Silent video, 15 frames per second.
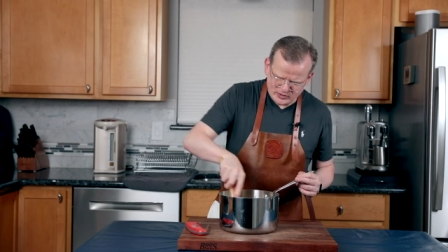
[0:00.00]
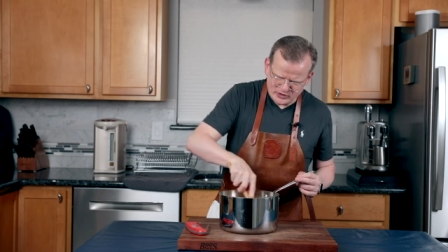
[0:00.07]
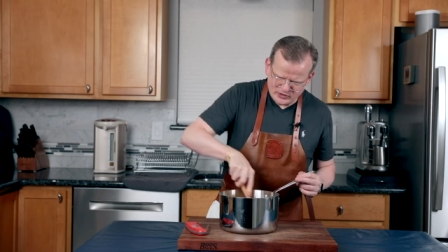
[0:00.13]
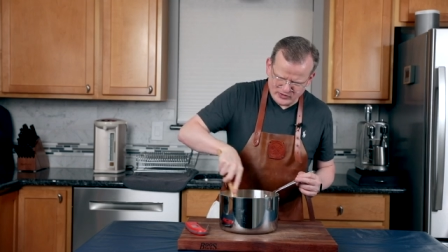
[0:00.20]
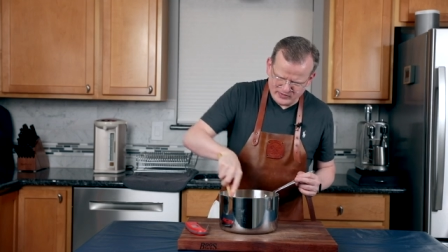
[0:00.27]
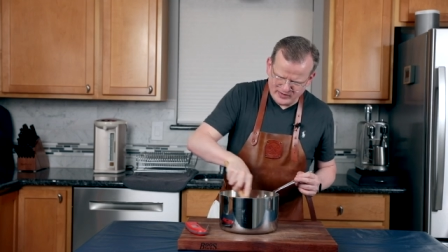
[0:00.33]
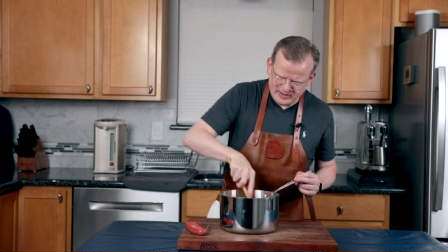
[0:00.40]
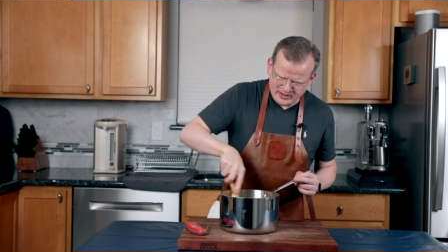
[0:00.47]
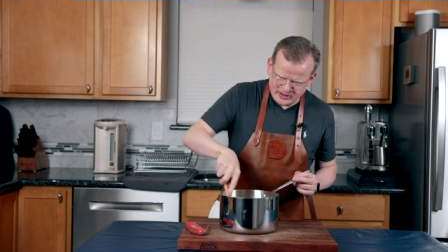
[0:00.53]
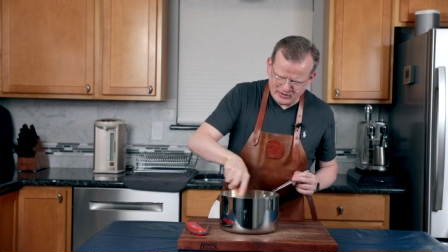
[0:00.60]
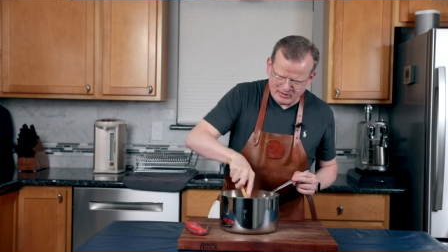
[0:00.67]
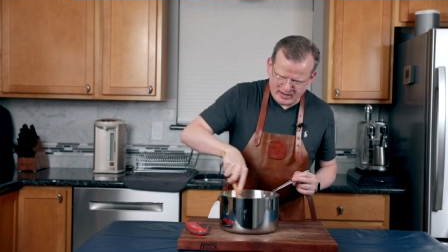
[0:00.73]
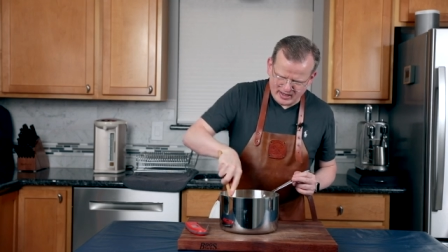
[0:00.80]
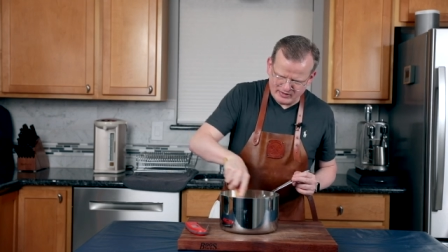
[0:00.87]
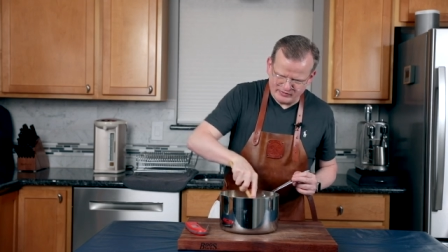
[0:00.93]
when you think you
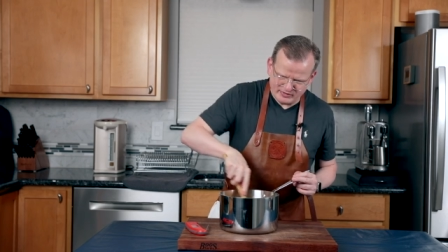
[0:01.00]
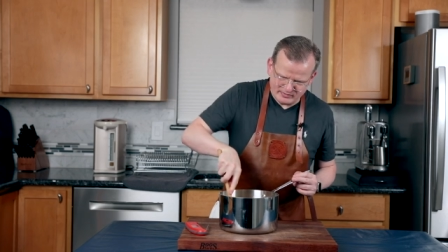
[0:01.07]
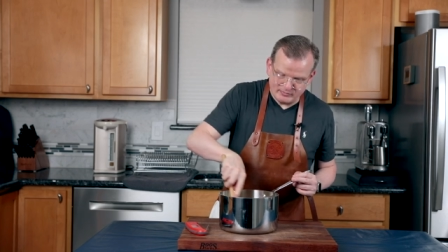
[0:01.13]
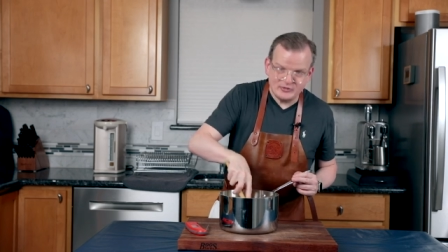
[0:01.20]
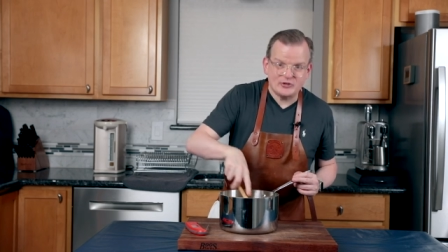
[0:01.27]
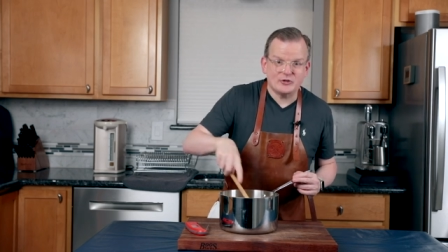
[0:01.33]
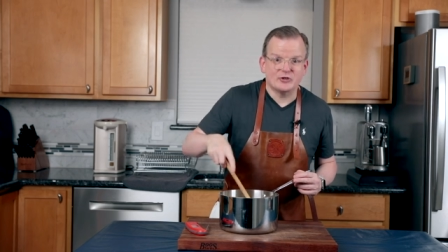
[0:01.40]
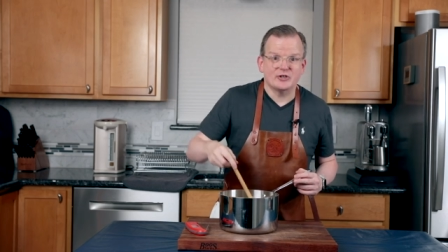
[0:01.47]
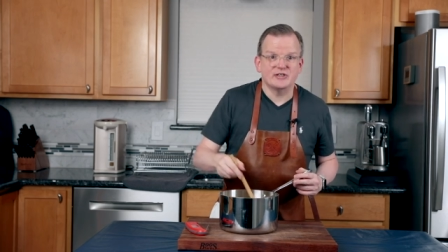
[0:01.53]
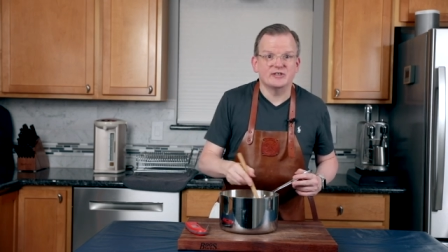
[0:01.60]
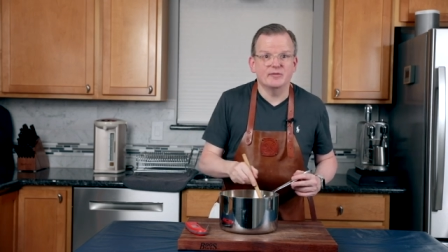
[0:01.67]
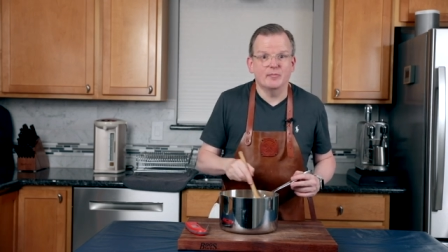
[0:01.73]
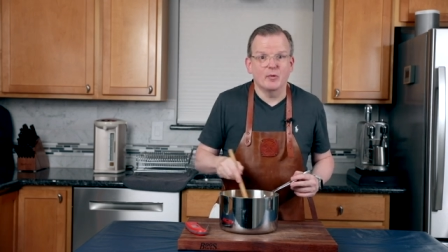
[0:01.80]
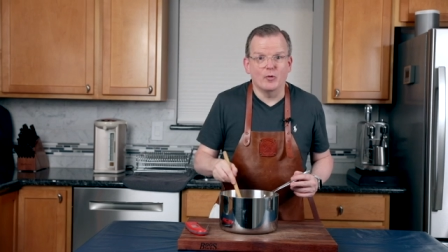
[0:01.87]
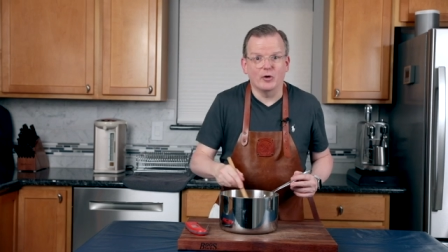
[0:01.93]
have it, stir
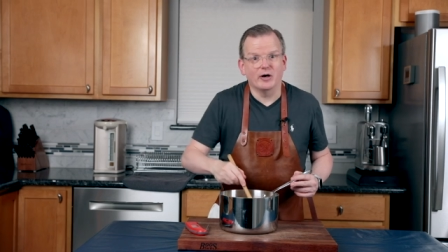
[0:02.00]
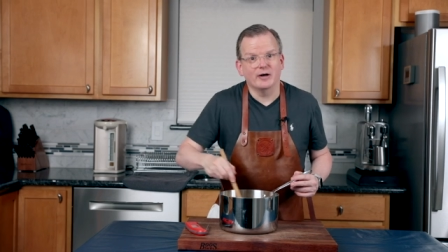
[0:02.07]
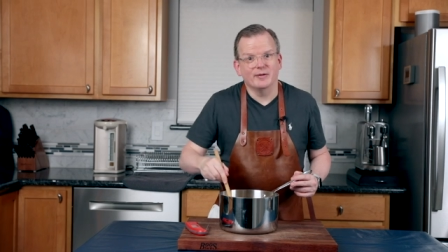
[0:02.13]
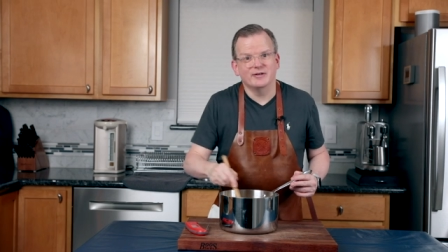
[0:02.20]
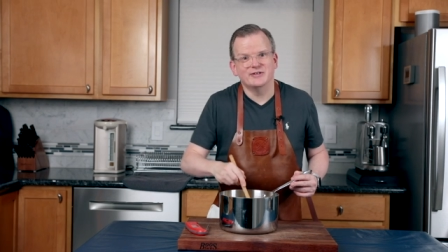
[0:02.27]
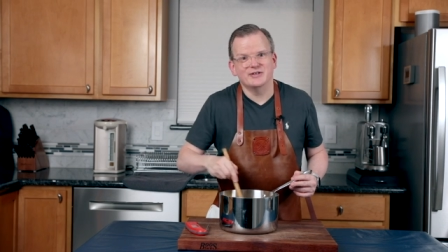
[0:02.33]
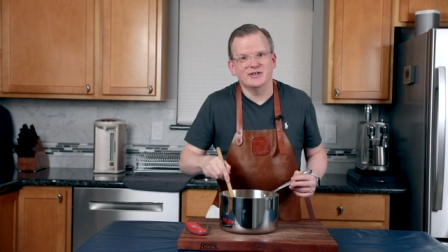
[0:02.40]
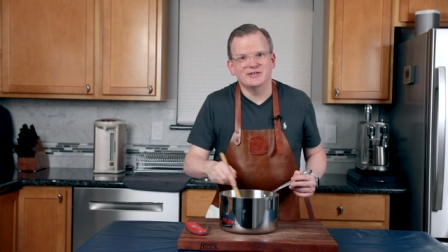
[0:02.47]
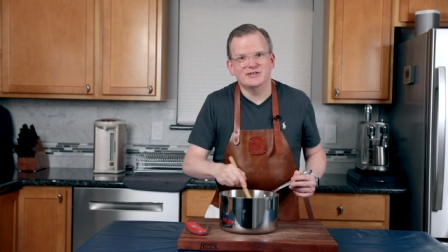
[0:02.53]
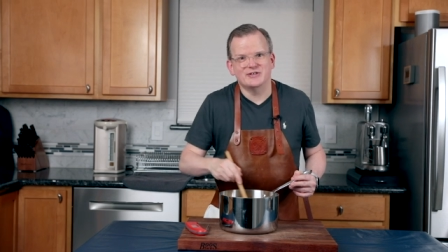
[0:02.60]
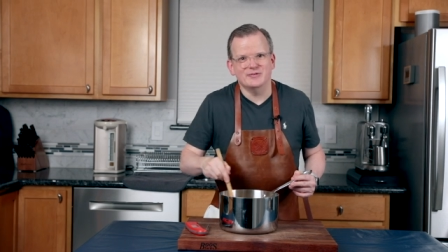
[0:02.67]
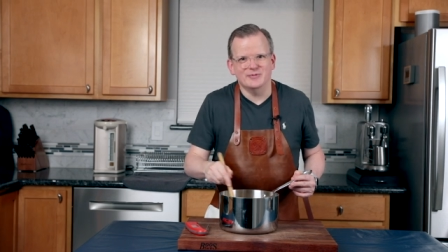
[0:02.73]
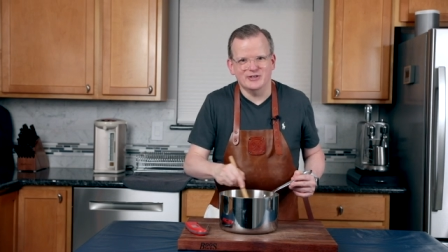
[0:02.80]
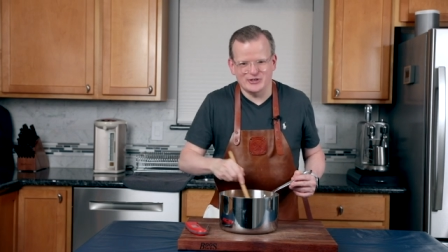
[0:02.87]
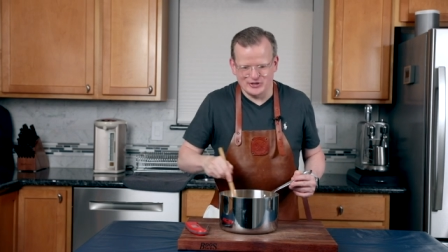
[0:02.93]
some more, just
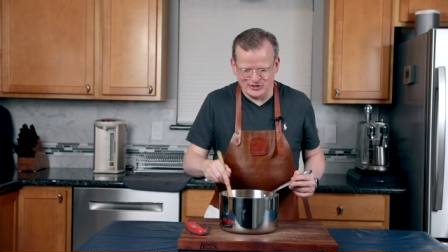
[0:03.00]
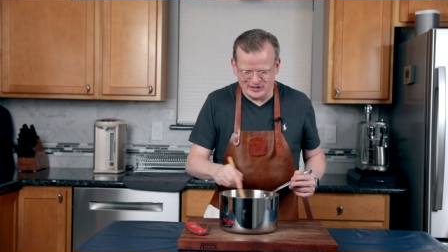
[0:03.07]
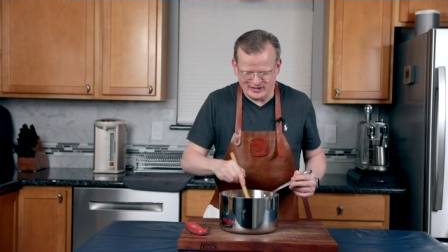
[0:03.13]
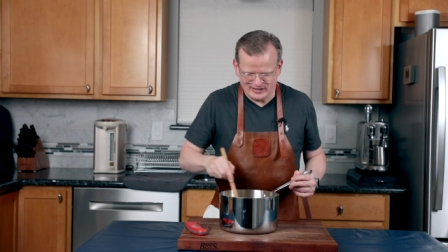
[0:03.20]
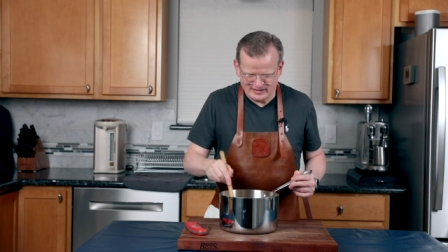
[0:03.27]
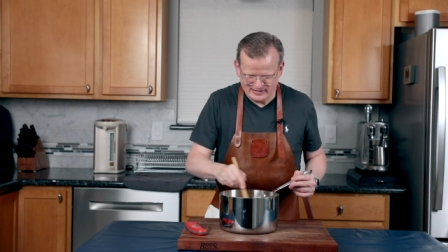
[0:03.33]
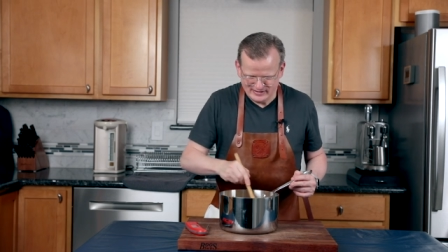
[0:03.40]
to be sure.